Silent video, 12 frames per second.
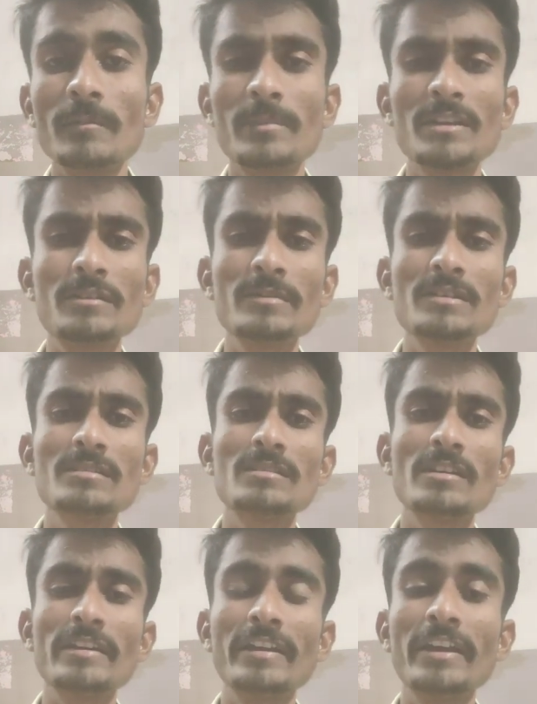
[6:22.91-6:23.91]
It means
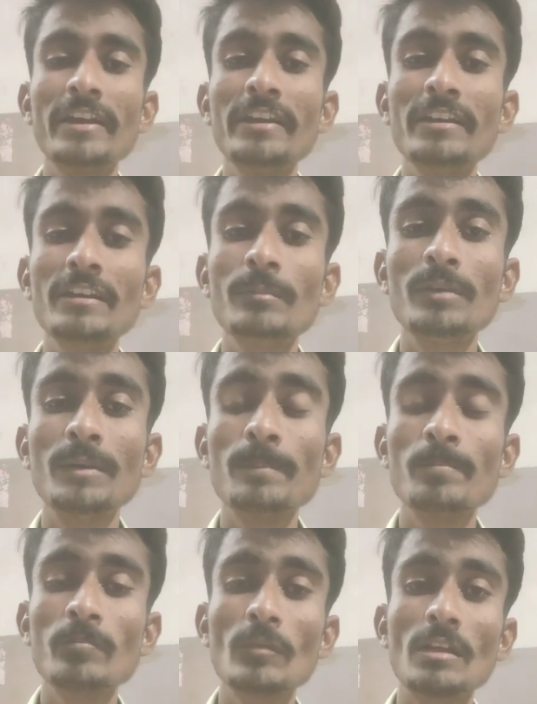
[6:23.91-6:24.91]
the ADME,
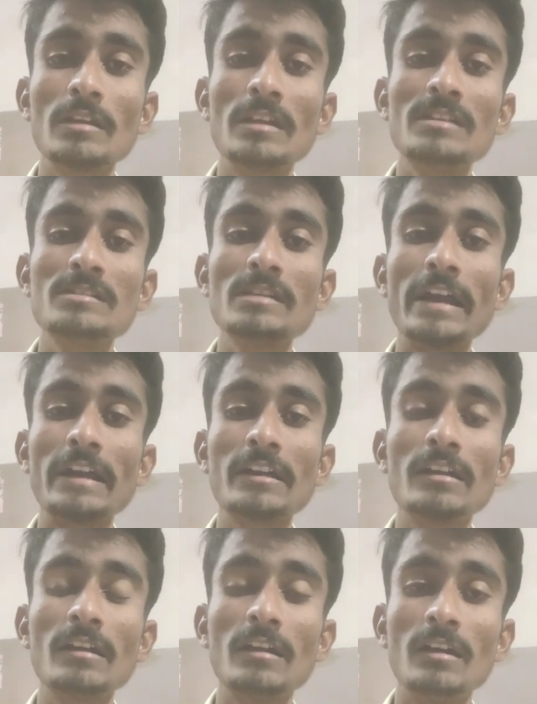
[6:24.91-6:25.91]
that is the
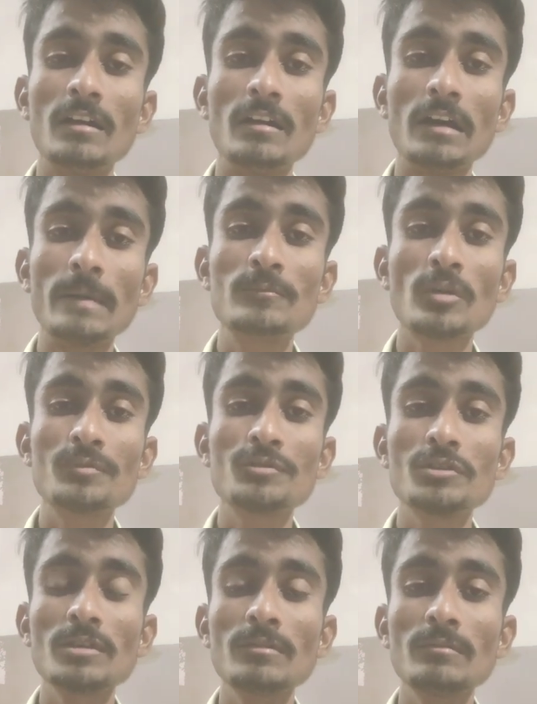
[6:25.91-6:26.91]

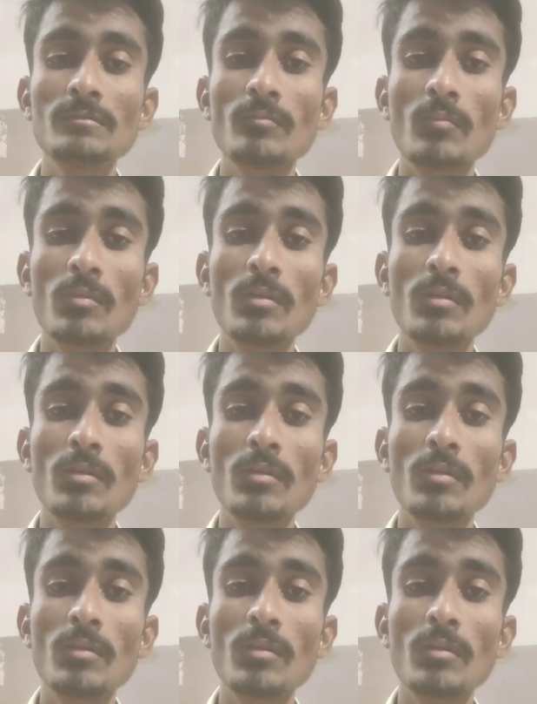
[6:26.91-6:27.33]
absorption,